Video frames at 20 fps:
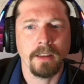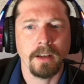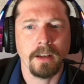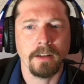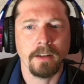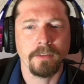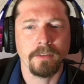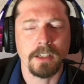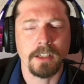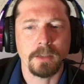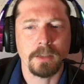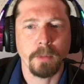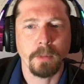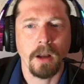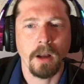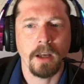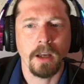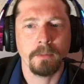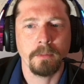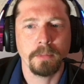that if this
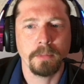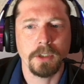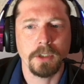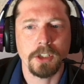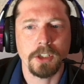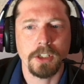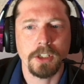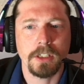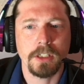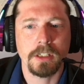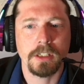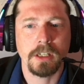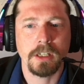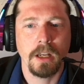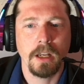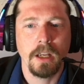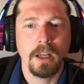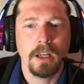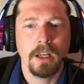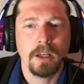pawn pushes,
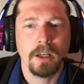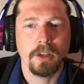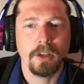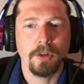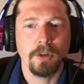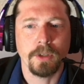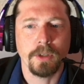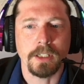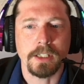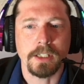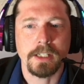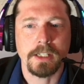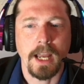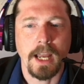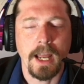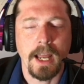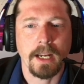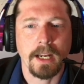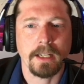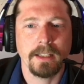you can
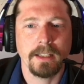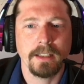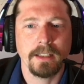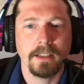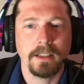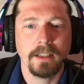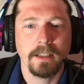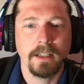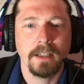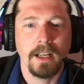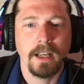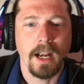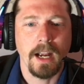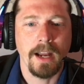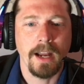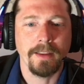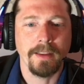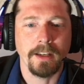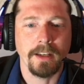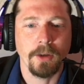sack,
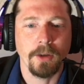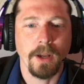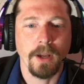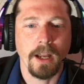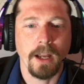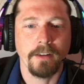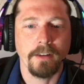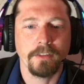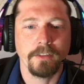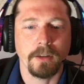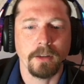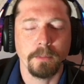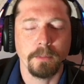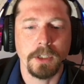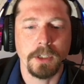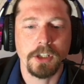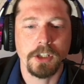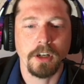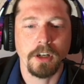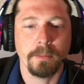and then you have your
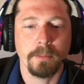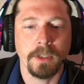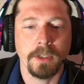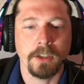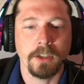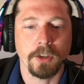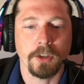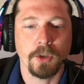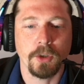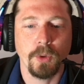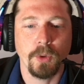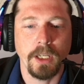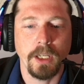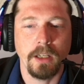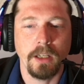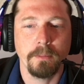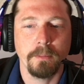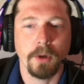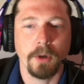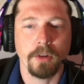bishop and your
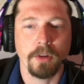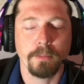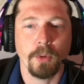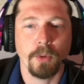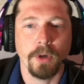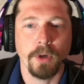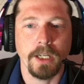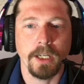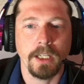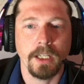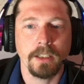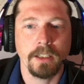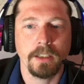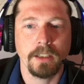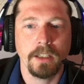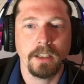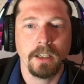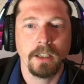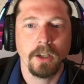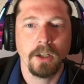queen both pointing
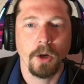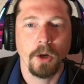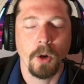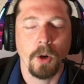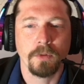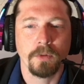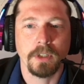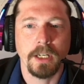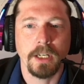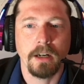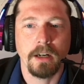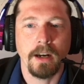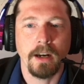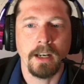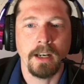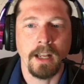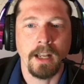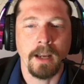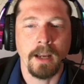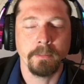over here at
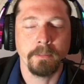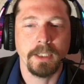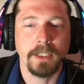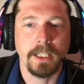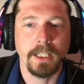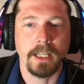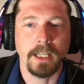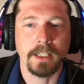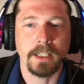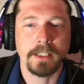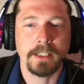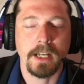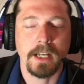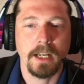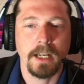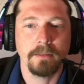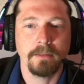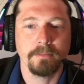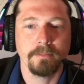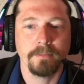an empty king side.
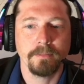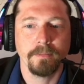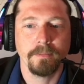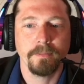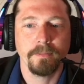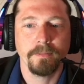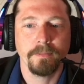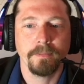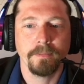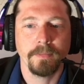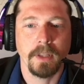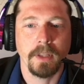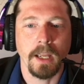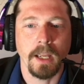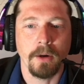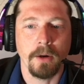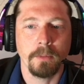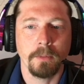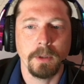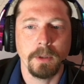
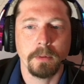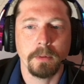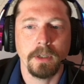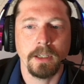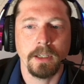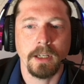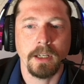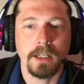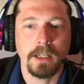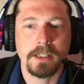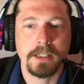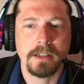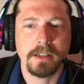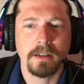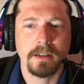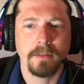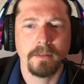That would be pretty nice.